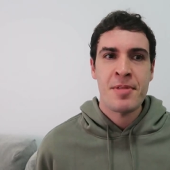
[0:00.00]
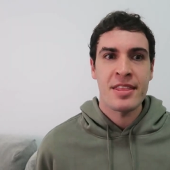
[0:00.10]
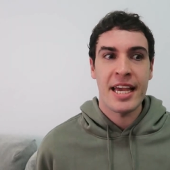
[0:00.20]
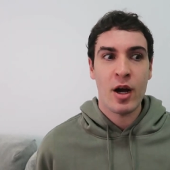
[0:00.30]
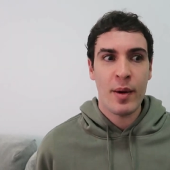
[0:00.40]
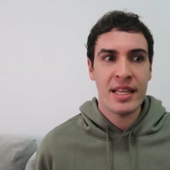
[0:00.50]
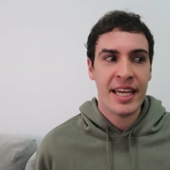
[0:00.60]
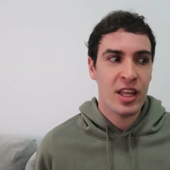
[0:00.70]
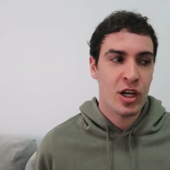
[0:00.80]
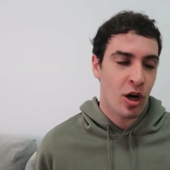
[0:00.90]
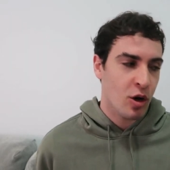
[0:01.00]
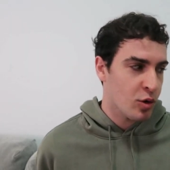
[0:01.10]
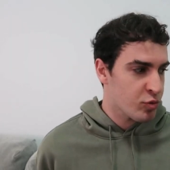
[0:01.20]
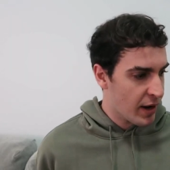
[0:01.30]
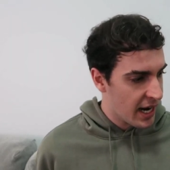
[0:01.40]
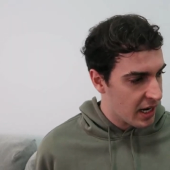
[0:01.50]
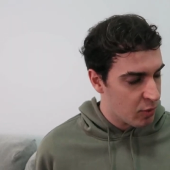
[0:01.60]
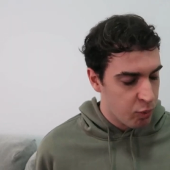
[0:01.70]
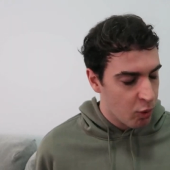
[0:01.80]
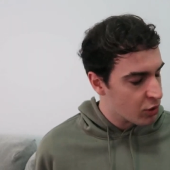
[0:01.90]
they go in and get the gold, Ray,
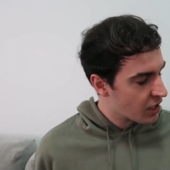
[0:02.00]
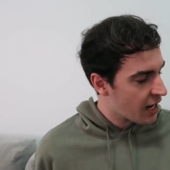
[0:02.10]
uh, Ward